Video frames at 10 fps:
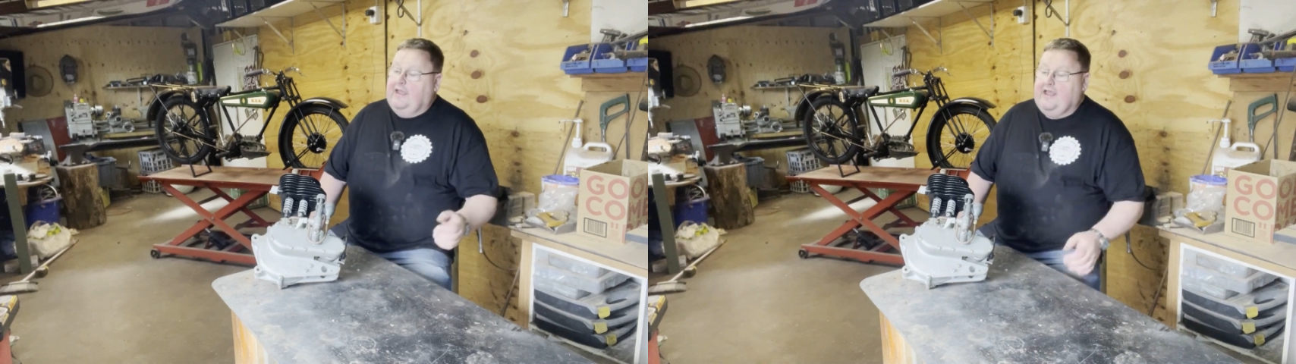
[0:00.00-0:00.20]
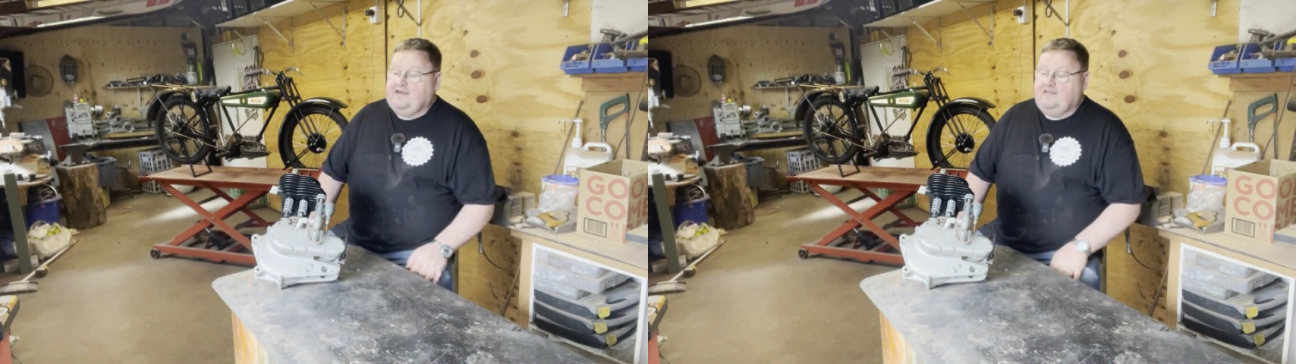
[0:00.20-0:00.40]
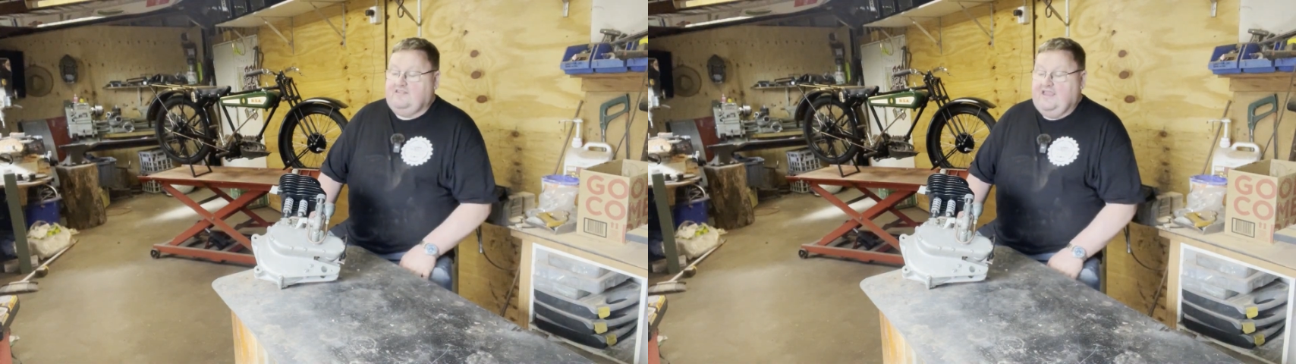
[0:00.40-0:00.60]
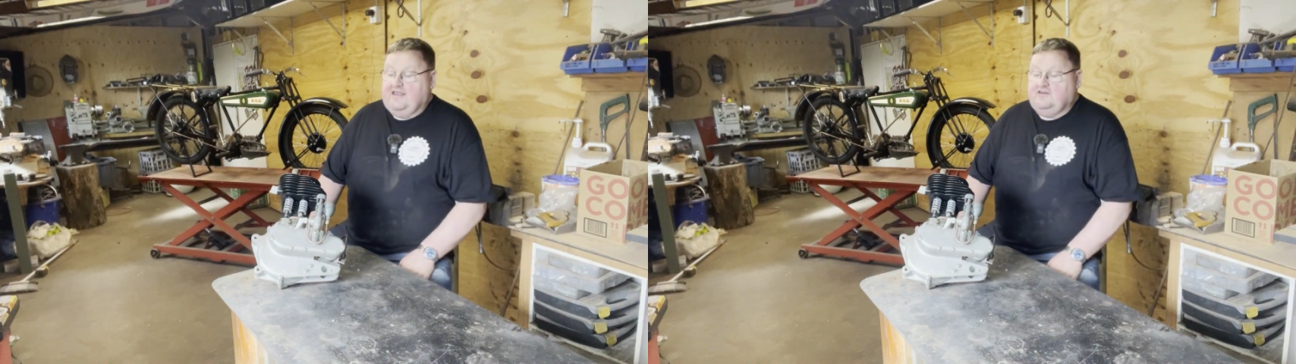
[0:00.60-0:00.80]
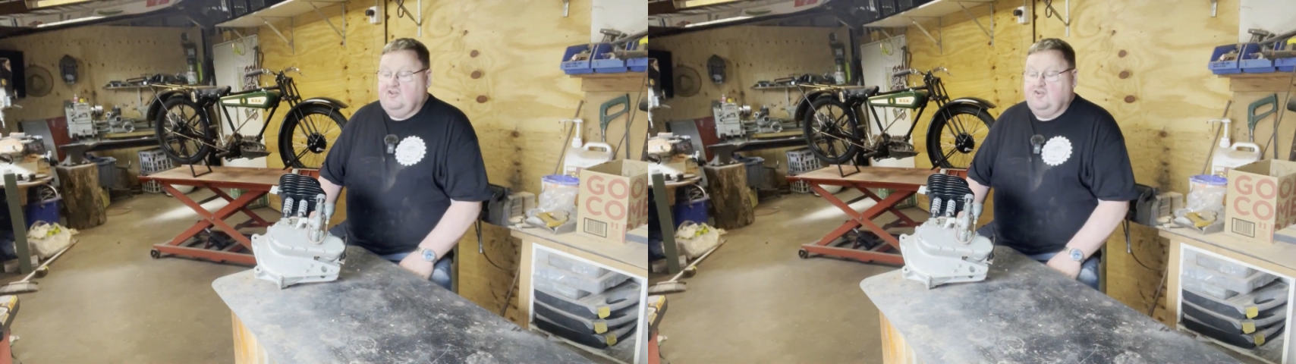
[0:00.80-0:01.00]
And in the
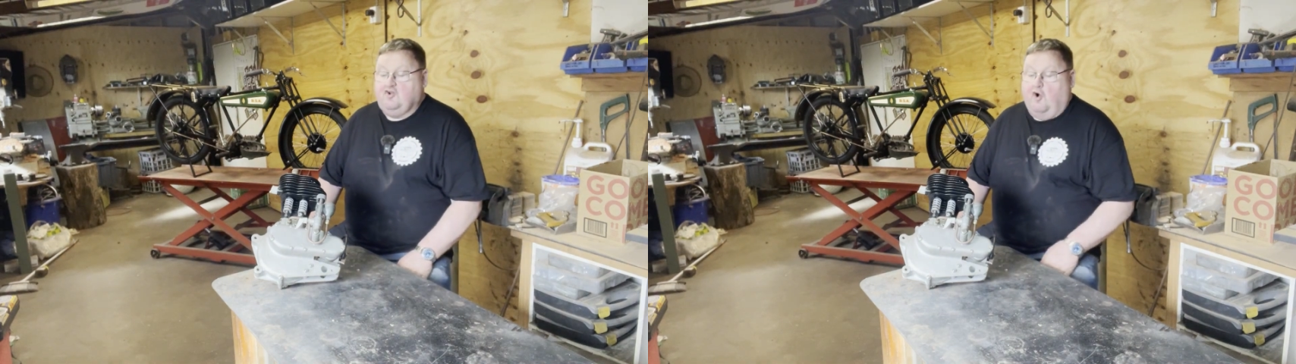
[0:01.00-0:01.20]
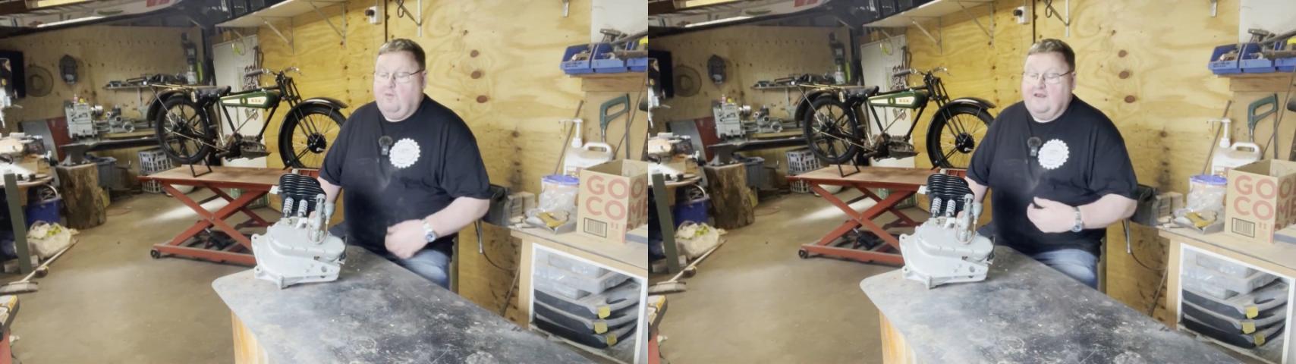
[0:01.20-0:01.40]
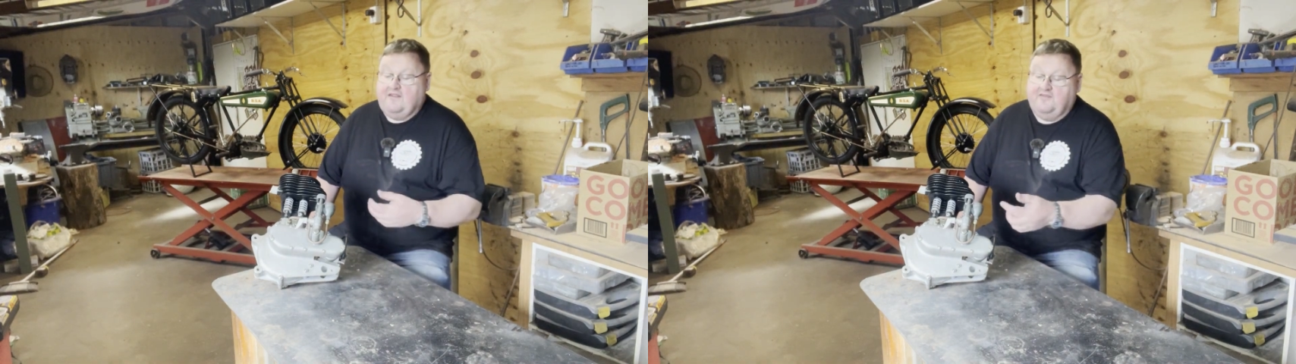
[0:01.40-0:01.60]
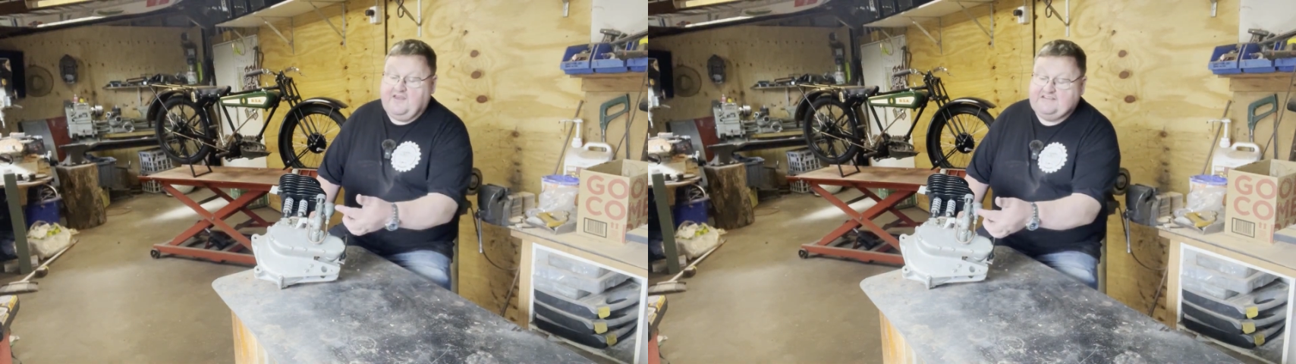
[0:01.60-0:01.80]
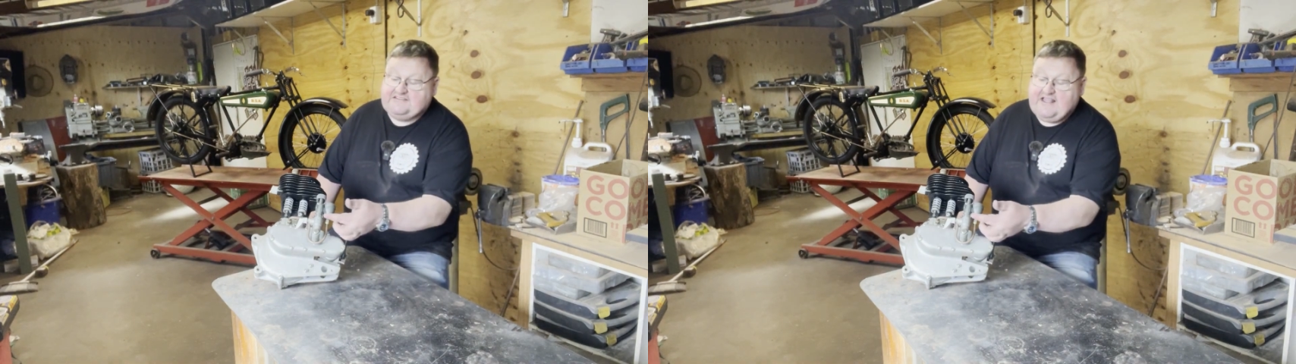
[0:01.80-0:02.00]
end, got one.
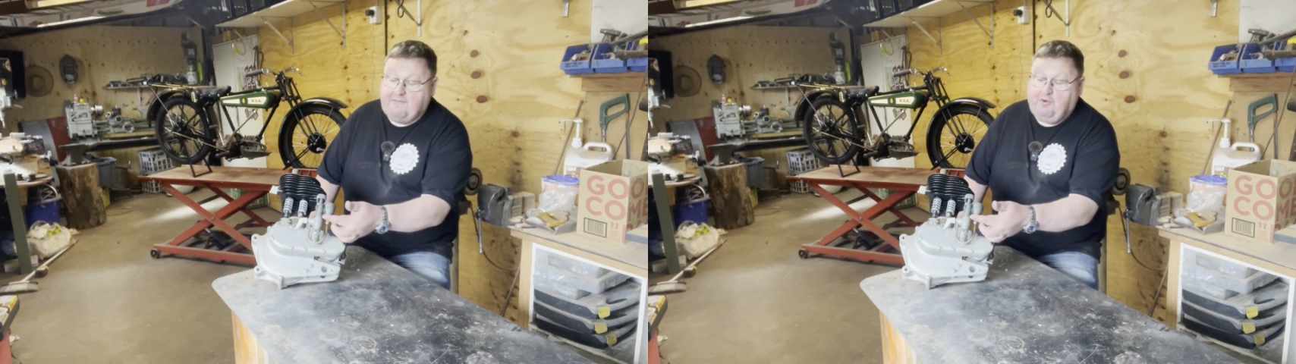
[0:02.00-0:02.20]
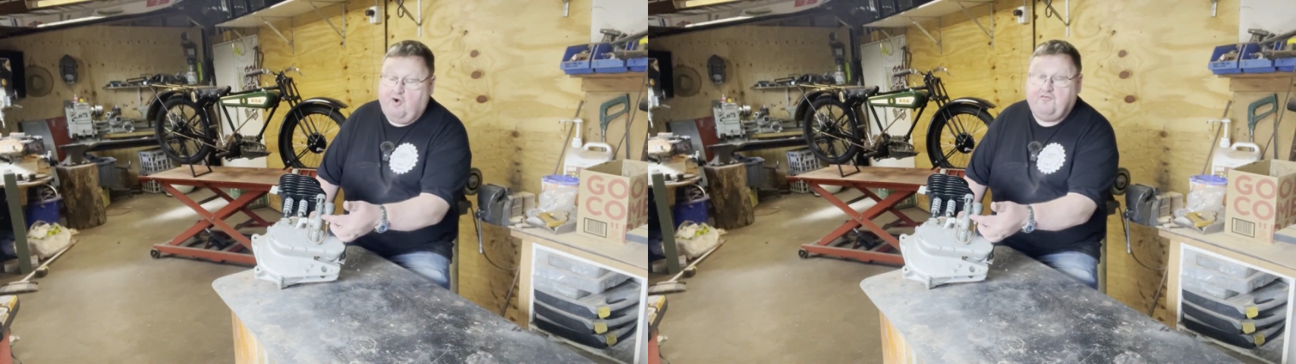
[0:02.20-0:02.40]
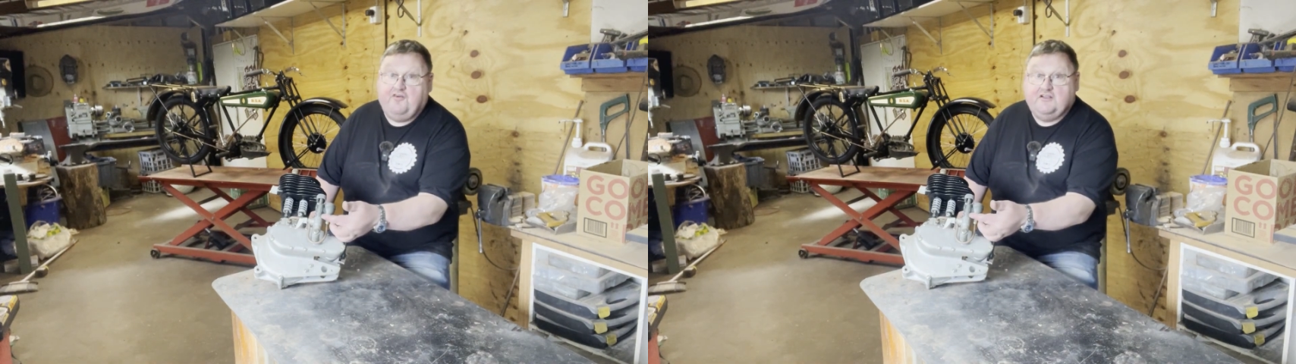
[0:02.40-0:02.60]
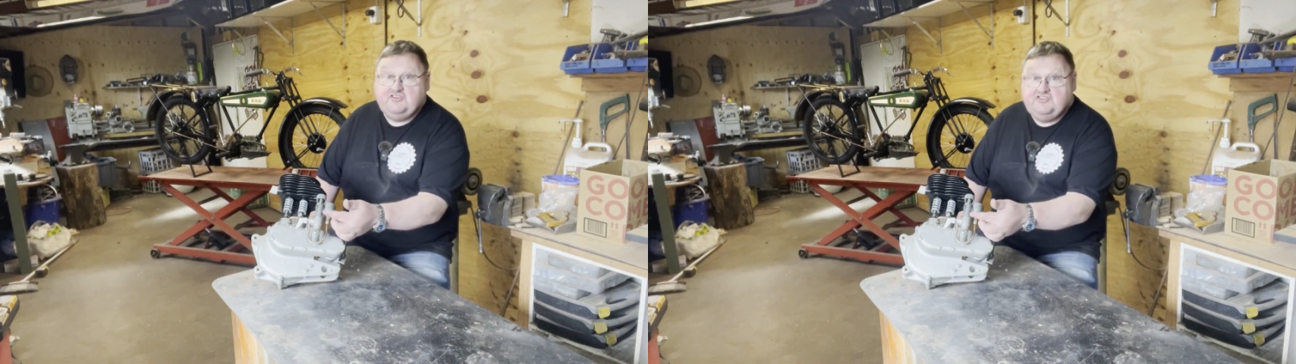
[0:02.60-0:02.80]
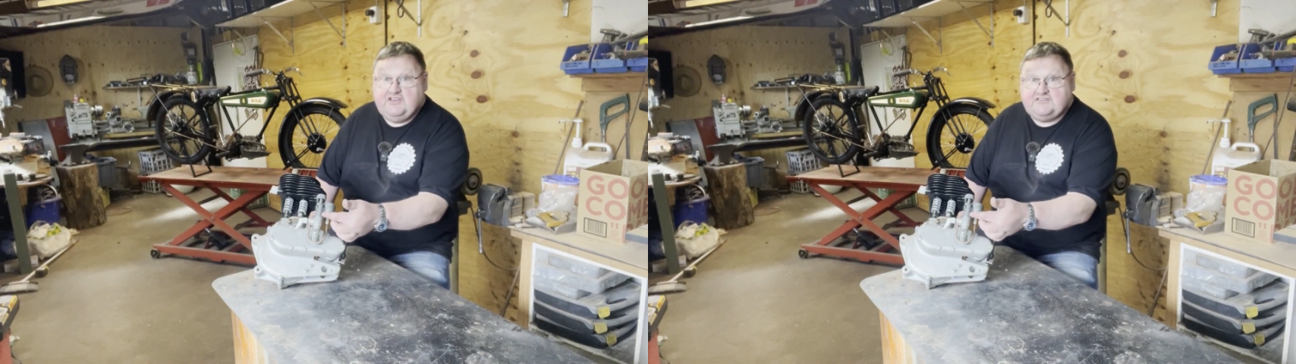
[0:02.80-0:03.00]
They snap off
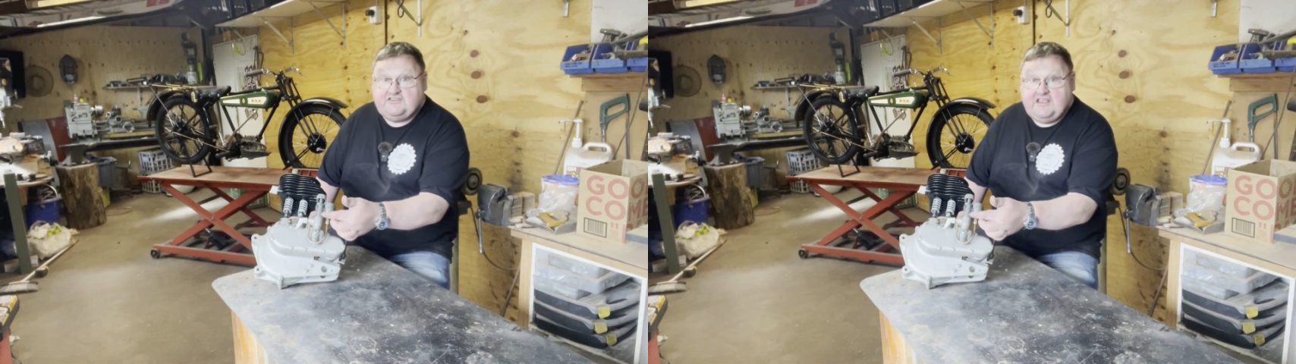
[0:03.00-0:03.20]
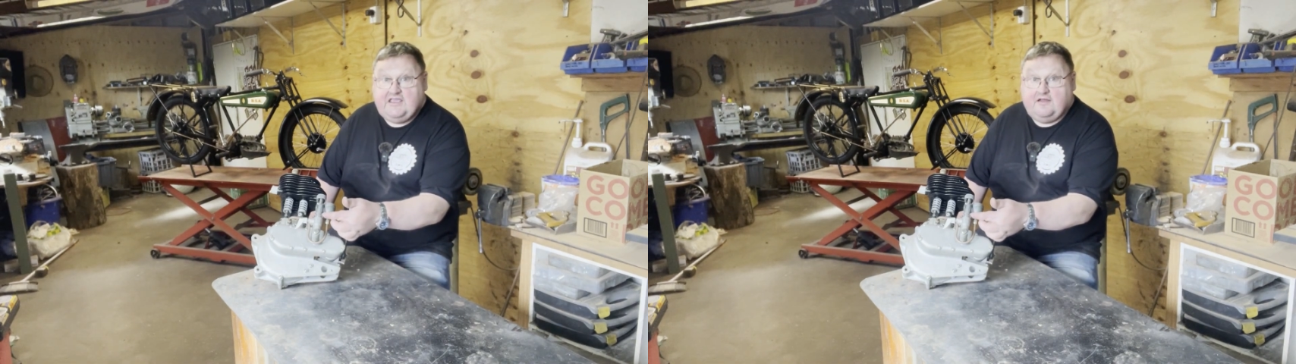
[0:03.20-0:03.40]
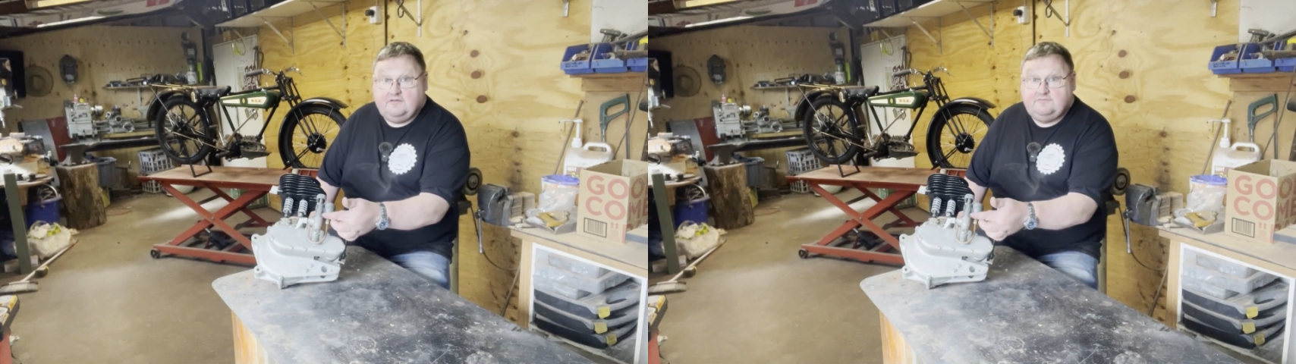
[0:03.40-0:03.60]
just here.